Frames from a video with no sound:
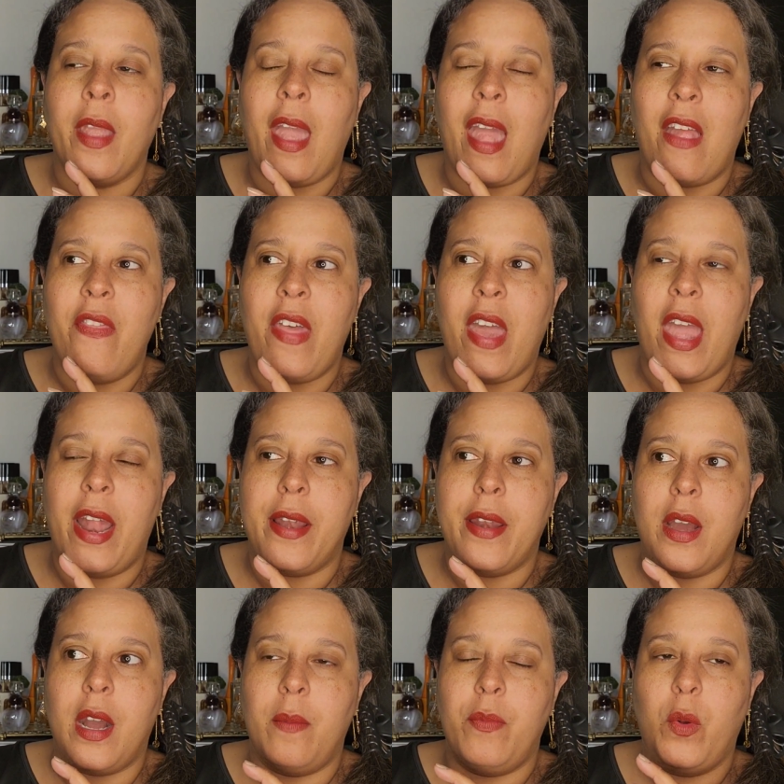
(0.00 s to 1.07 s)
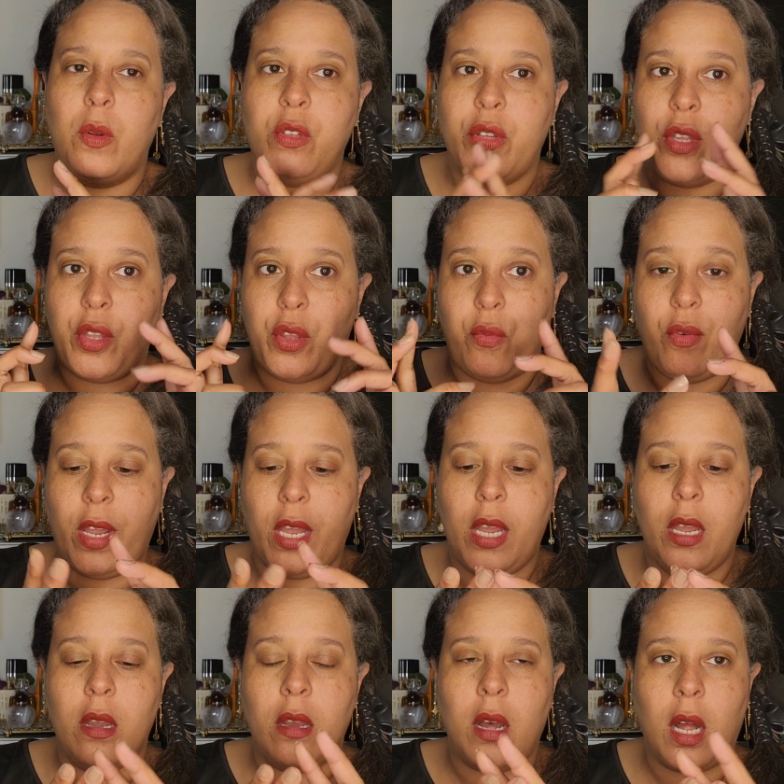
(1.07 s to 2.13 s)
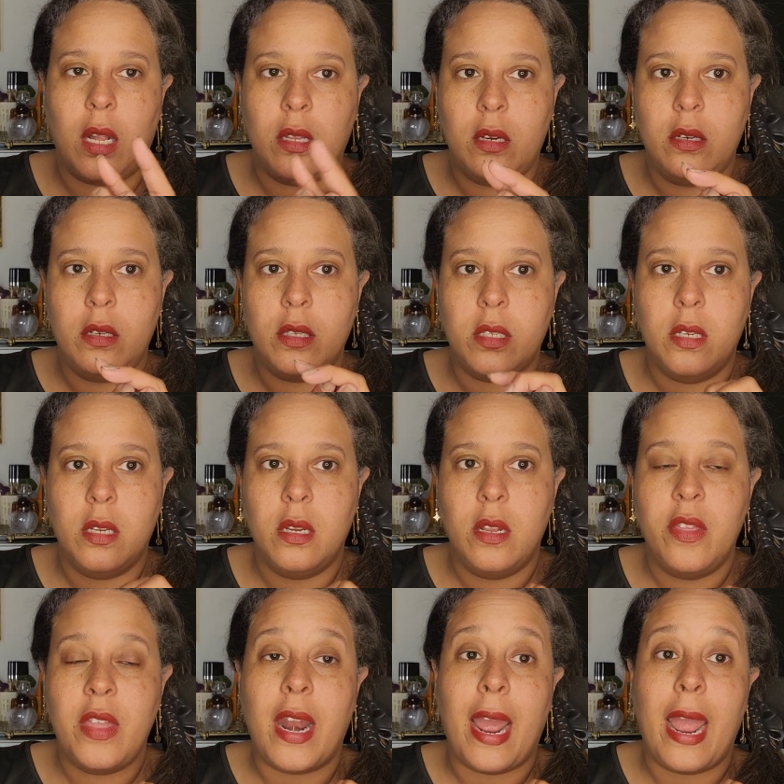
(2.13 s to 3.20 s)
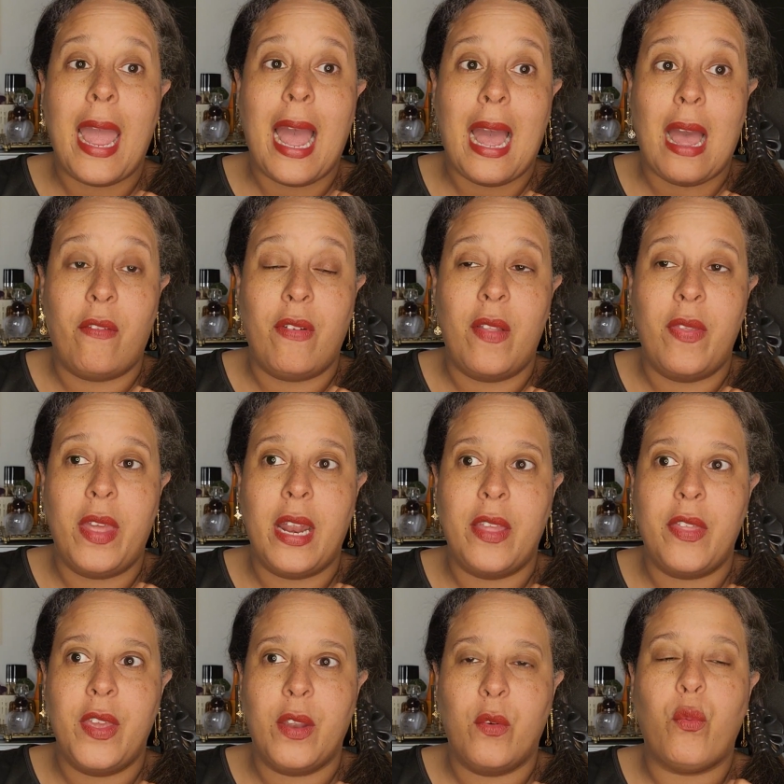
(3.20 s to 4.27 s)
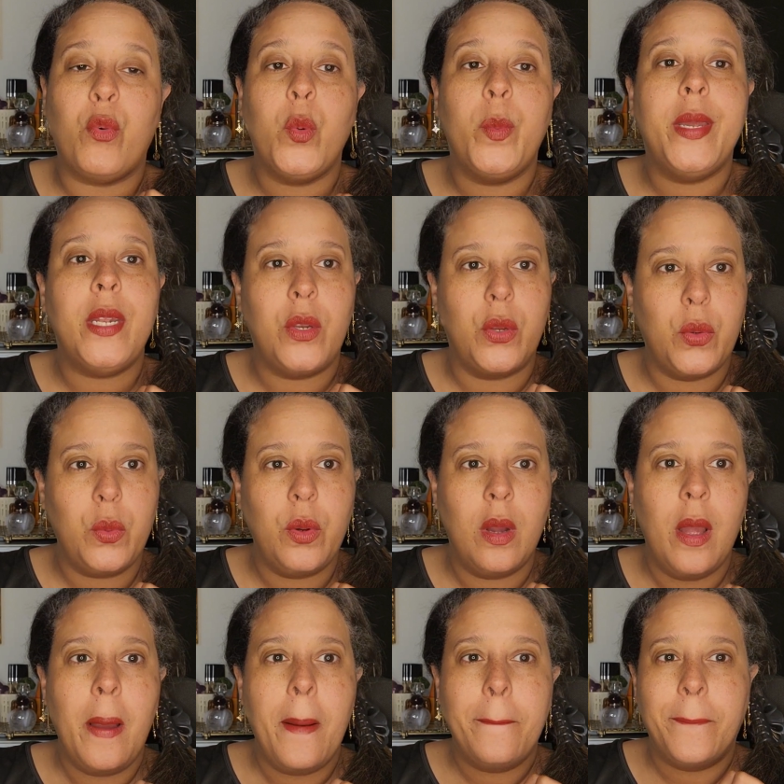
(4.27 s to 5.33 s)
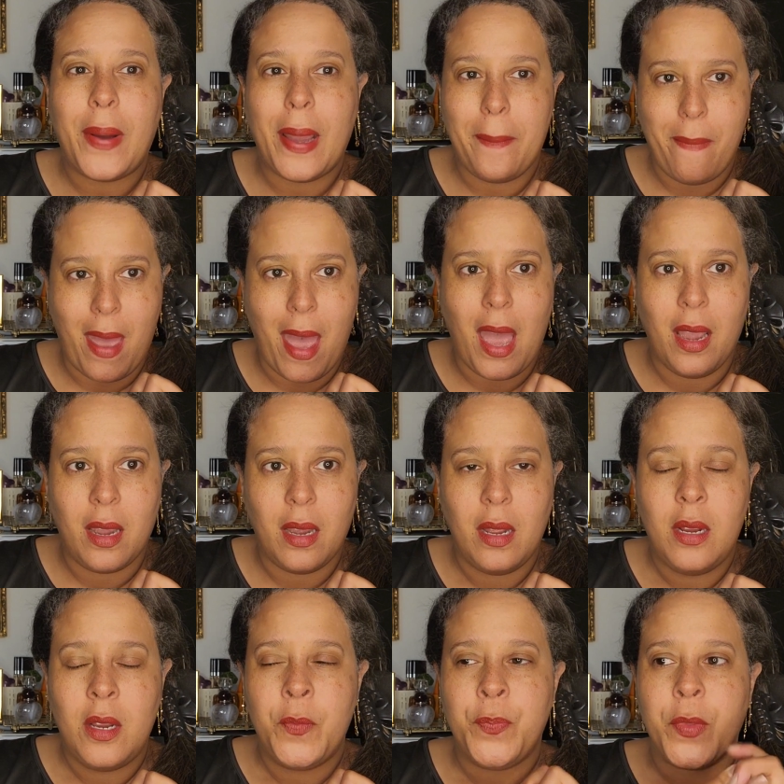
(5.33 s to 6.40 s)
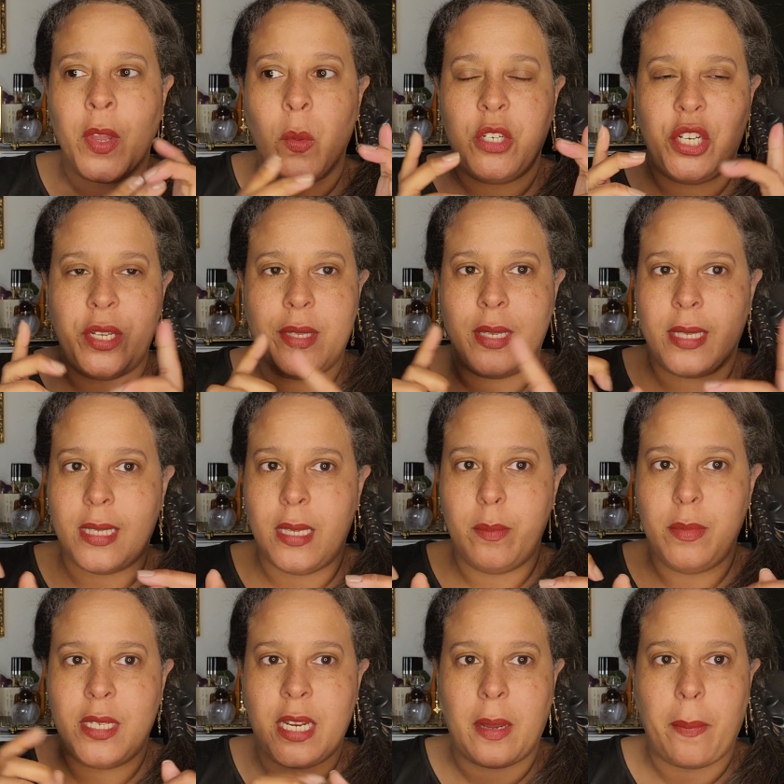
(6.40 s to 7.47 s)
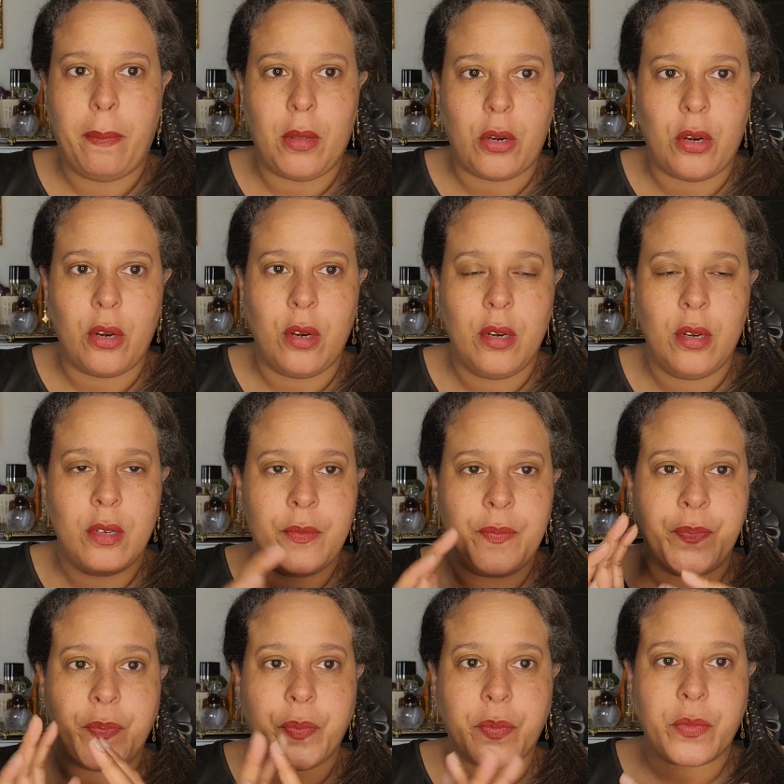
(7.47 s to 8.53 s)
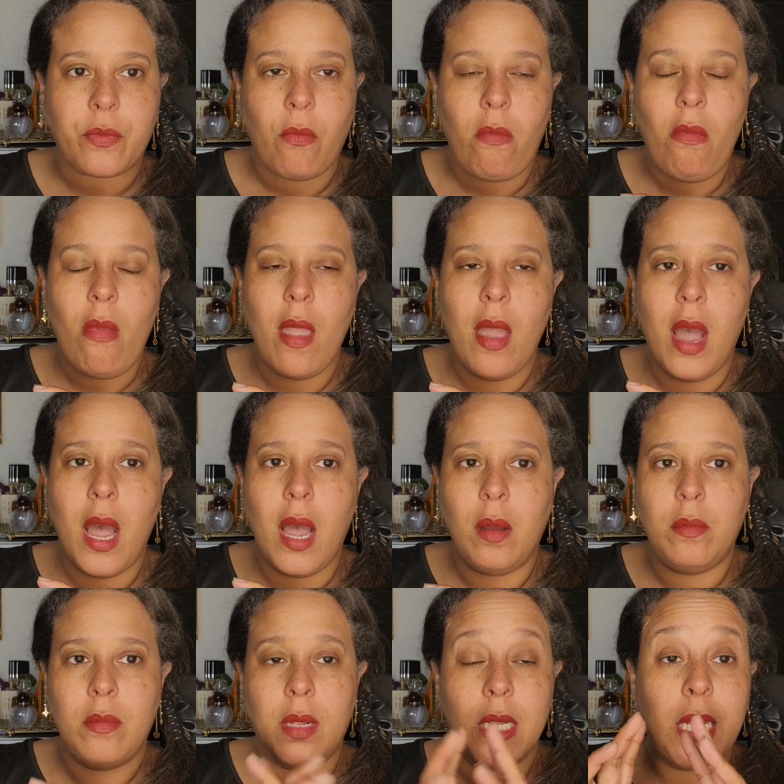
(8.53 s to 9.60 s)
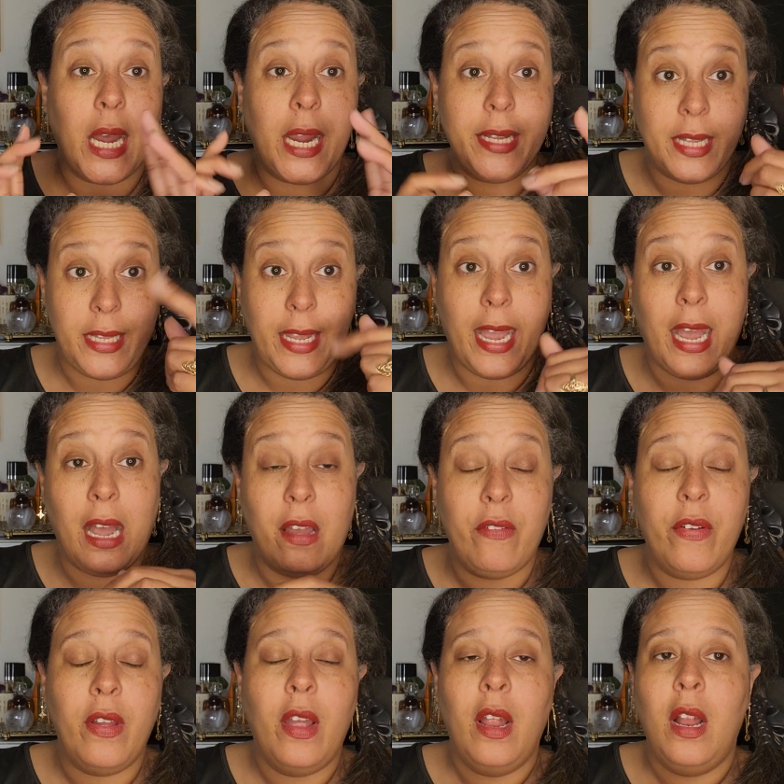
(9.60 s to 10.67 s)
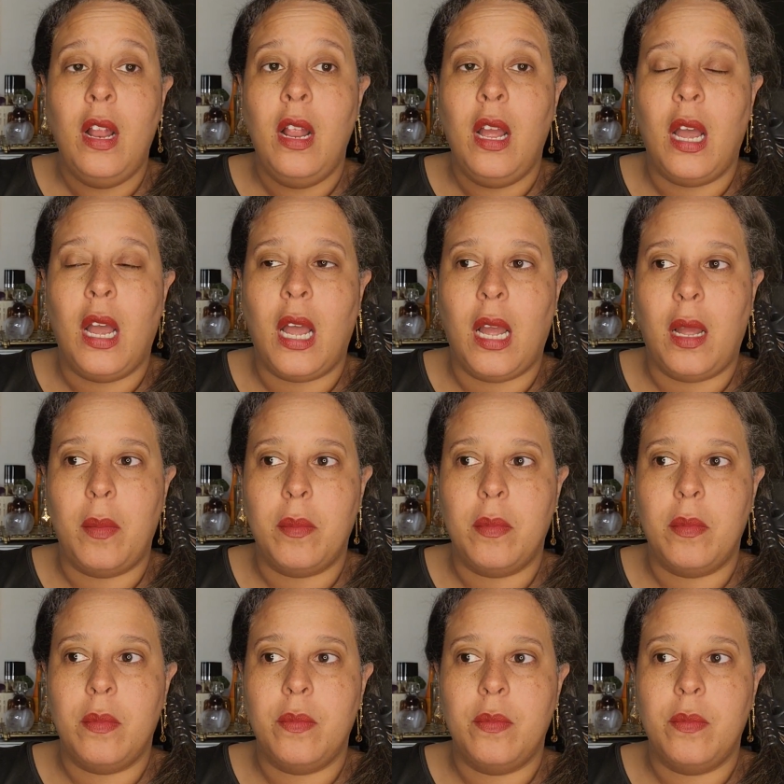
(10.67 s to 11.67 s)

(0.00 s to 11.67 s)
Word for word: And then um, those are the three colors that I have. And then I think Ruby New by MAC, which is the Slim Stick Blur um, line that they have. Um,